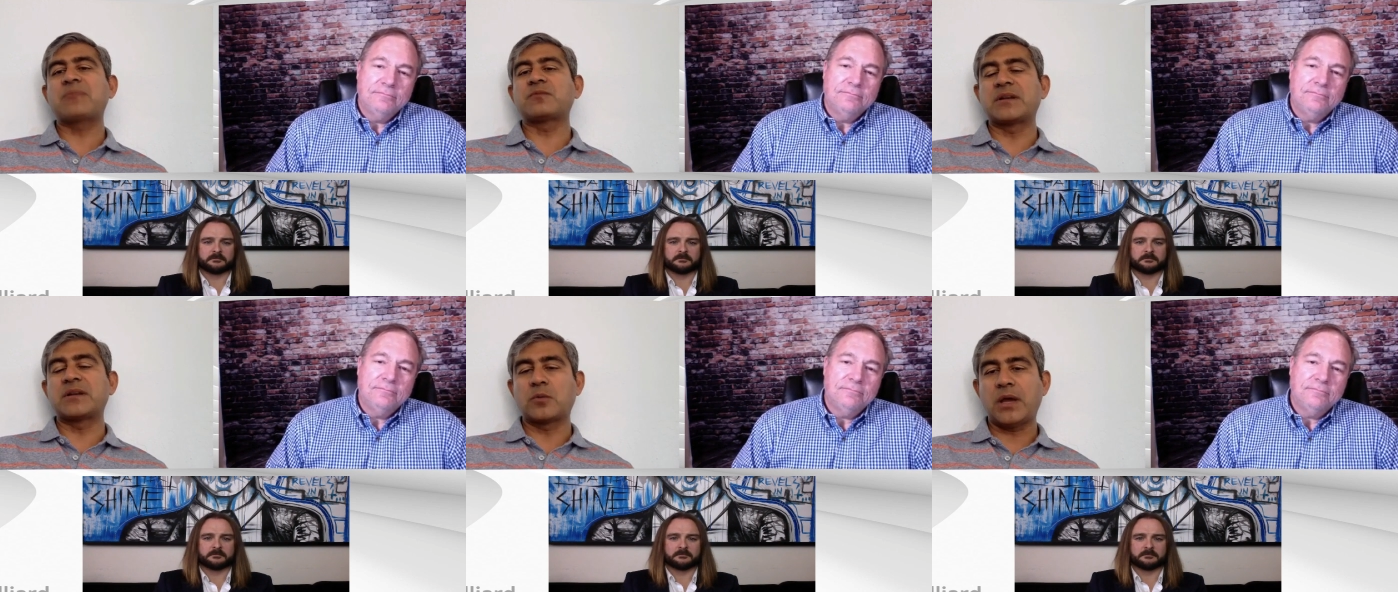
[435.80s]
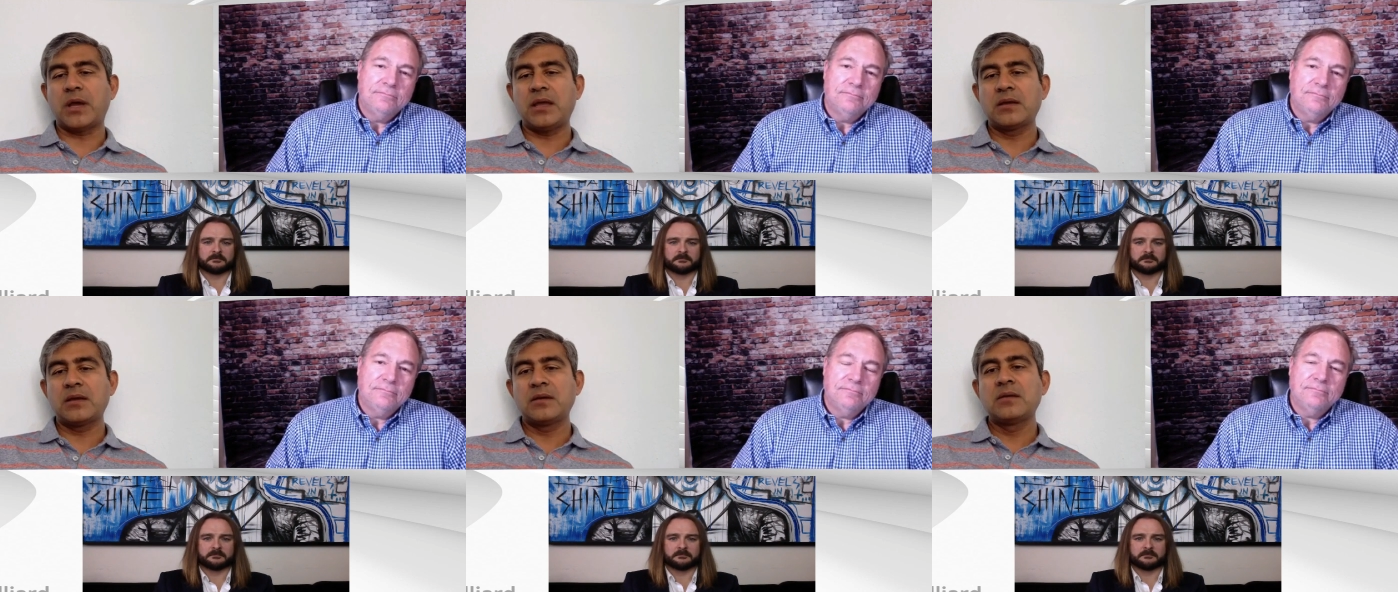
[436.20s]
Speaker 1: apps went
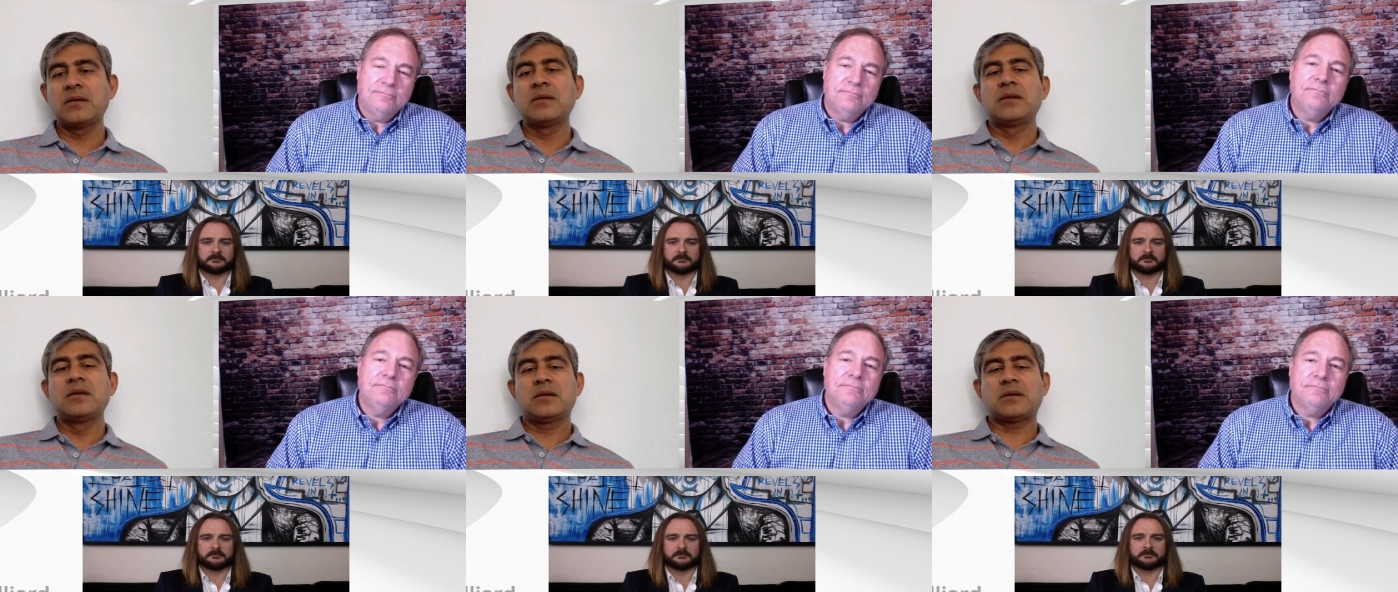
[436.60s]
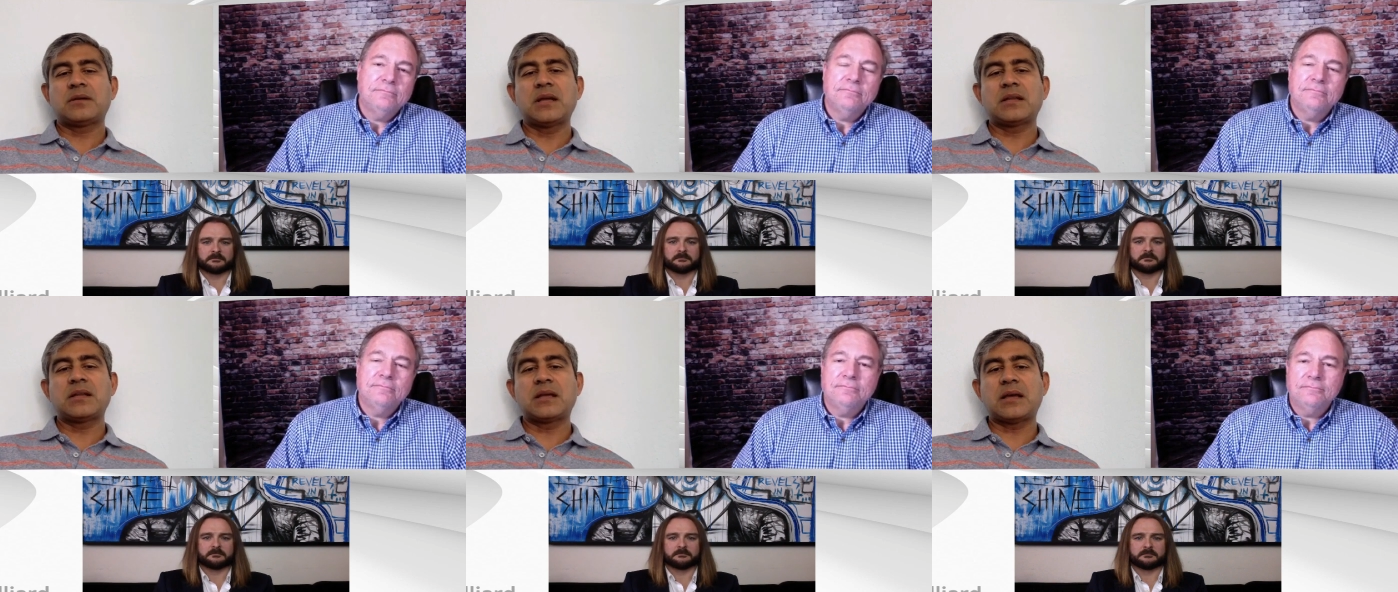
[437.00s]
away
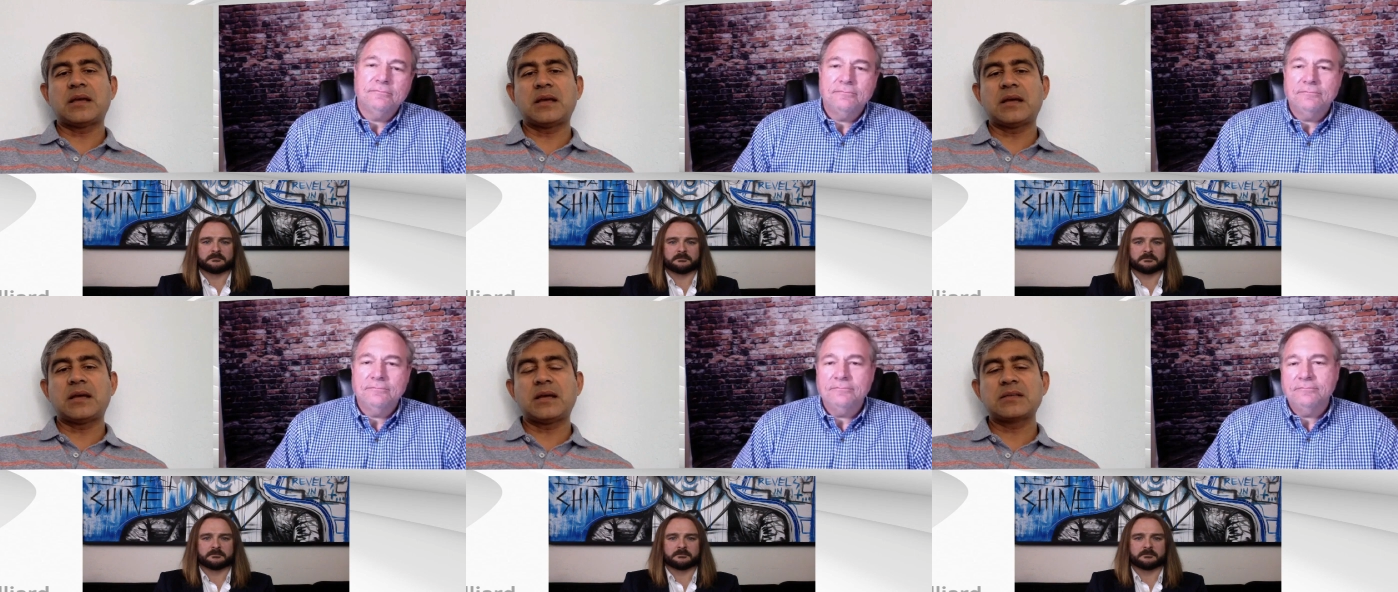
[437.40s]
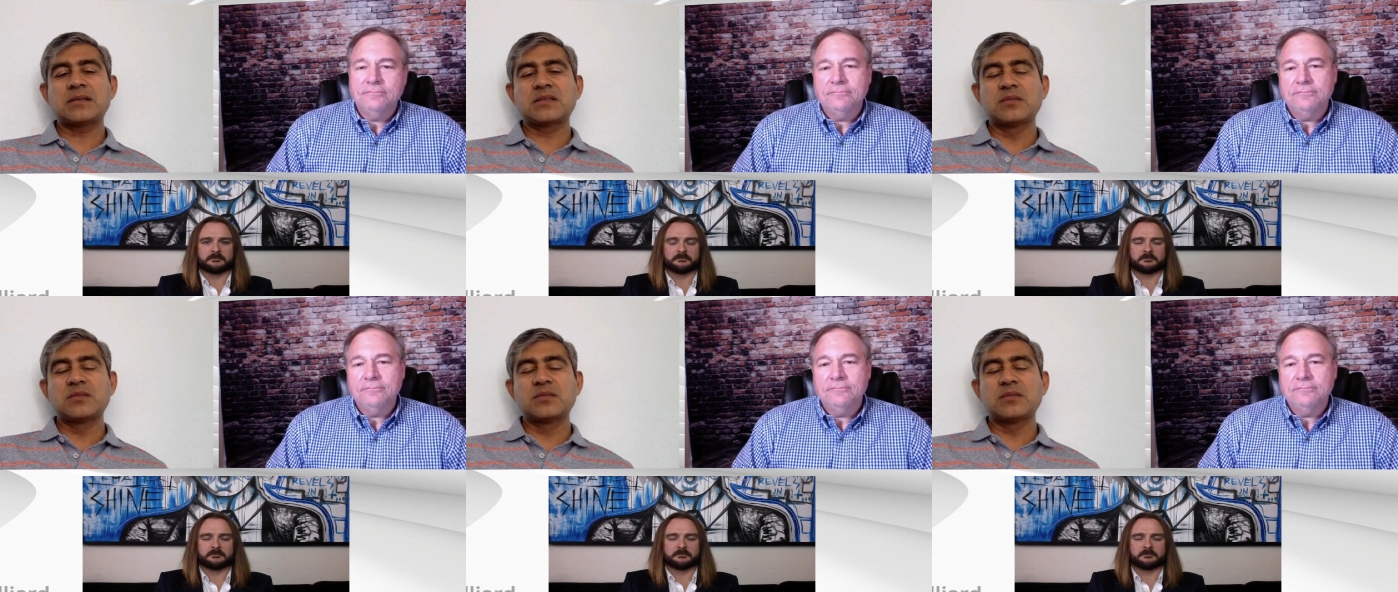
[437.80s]
right? Uh,